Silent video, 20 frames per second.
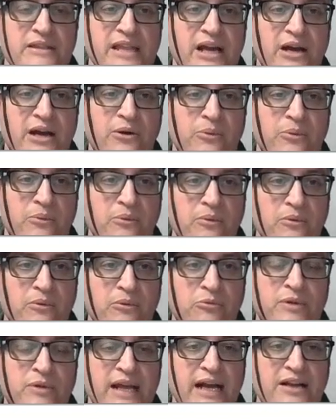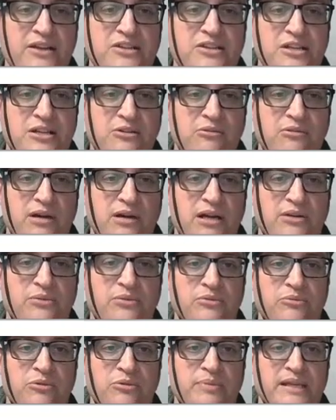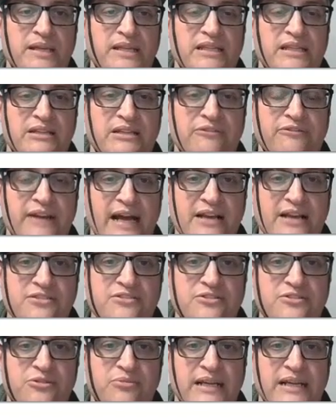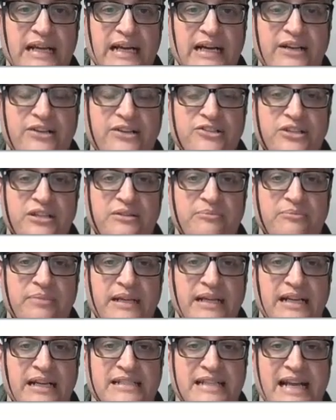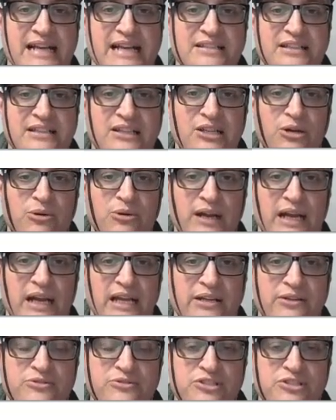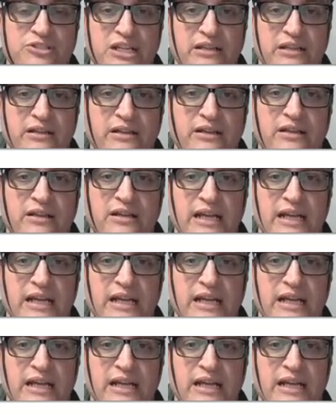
Now, reaction 1 will be the faster reaction because it has the lower energy.